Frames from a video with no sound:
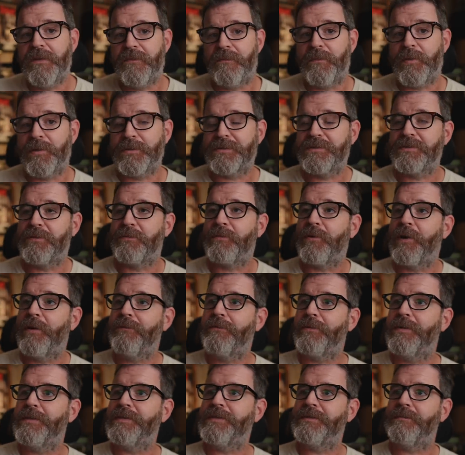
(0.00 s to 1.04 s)
of personal
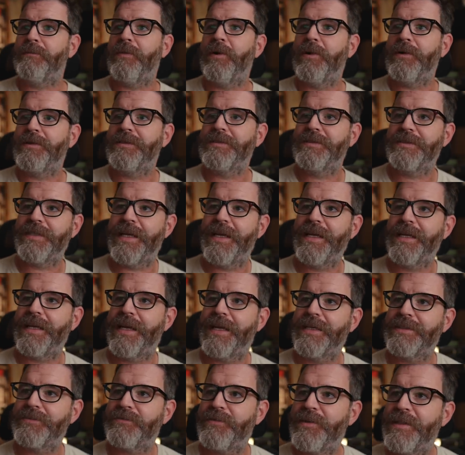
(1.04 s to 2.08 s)
preference, Mark Shank
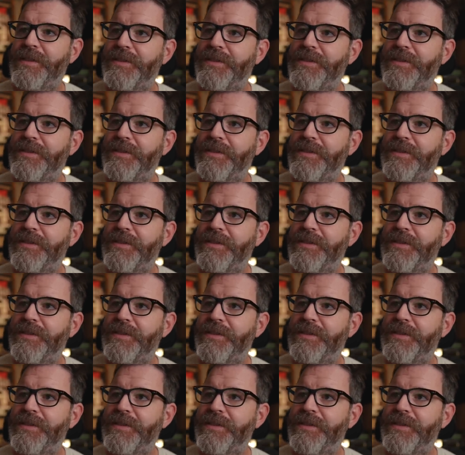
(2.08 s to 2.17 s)
asks, what